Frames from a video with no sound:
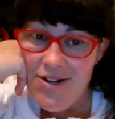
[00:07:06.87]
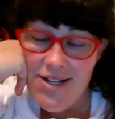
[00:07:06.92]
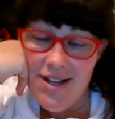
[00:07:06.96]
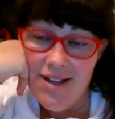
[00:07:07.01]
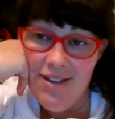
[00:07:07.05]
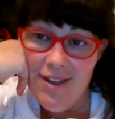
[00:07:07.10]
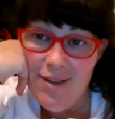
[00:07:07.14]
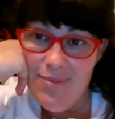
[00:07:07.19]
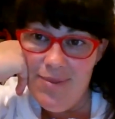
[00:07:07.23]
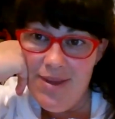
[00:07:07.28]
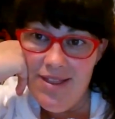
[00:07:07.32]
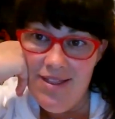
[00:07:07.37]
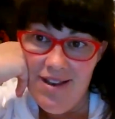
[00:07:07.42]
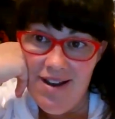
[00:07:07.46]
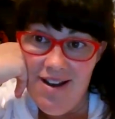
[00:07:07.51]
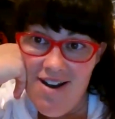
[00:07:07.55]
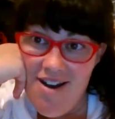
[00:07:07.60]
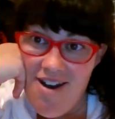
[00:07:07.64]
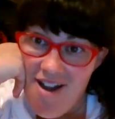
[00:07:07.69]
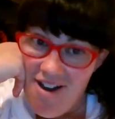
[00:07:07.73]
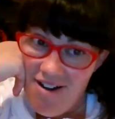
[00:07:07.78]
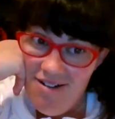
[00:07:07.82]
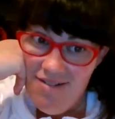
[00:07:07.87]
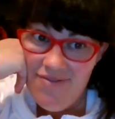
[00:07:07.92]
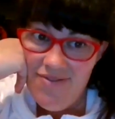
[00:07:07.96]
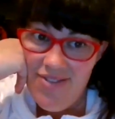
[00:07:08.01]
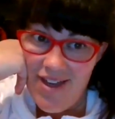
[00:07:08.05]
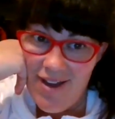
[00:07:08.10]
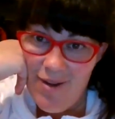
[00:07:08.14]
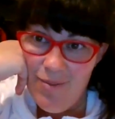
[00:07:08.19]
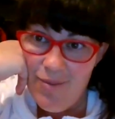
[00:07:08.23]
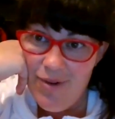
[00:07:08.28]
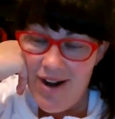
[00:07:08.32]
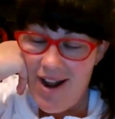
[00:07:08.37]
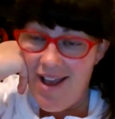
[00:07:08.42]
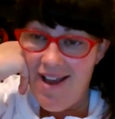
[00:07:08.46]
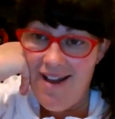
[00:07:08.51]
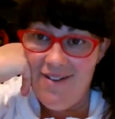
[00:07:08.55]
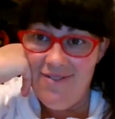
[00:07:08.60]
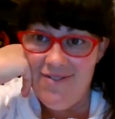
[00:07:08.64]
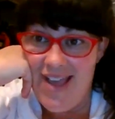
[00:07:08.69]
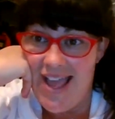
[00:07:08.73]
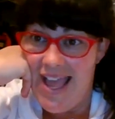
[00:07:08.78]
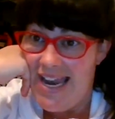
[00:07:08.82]
are you telling me that none of them
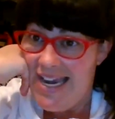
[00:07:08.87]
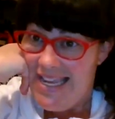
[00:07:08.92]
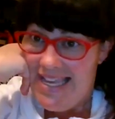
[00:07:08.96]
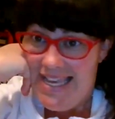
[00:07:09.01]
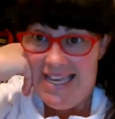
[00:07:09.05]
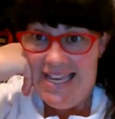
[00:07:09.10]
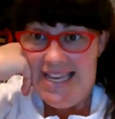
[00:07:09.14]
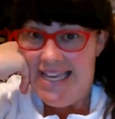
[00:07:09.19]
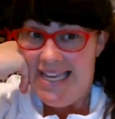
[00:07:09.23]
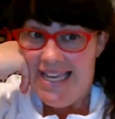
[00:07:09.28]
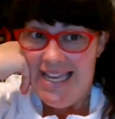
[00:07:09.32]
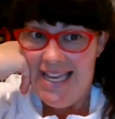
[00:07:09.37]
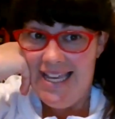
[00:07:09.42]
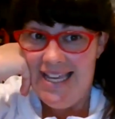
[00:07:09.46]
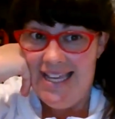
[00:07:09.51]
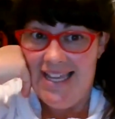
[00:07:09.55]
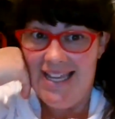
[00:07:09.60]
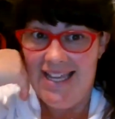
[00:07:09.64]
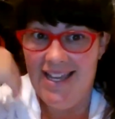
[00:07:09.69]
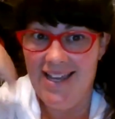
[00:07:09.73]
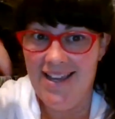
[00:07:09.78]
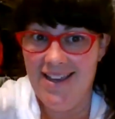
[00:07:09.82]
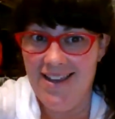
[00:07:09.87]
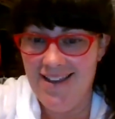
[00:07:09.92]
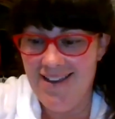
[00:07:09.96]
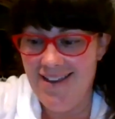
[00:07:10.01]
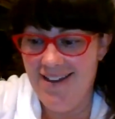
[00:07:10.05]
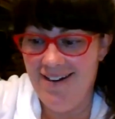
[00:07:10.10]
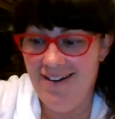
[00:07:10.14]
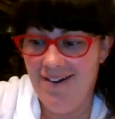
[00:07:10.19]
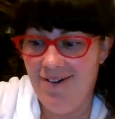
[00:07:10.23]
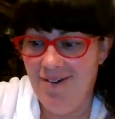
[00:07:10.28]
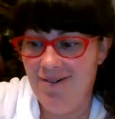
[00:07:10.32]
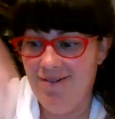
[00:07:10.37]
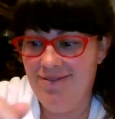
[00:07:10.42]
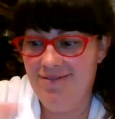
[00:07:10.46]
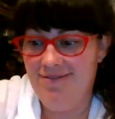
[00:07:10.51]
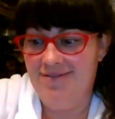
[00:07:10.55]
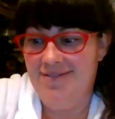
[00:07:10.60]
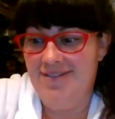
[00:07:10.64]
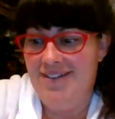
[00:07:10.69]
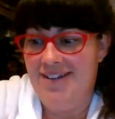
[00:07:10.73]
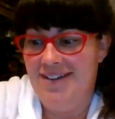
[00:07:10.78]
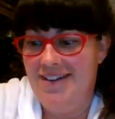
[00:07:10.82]
would have any, you
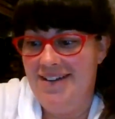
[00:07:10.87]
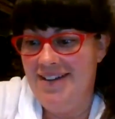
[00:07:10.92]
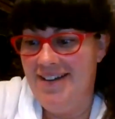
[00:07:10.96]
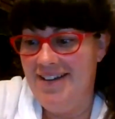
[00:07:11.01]
know,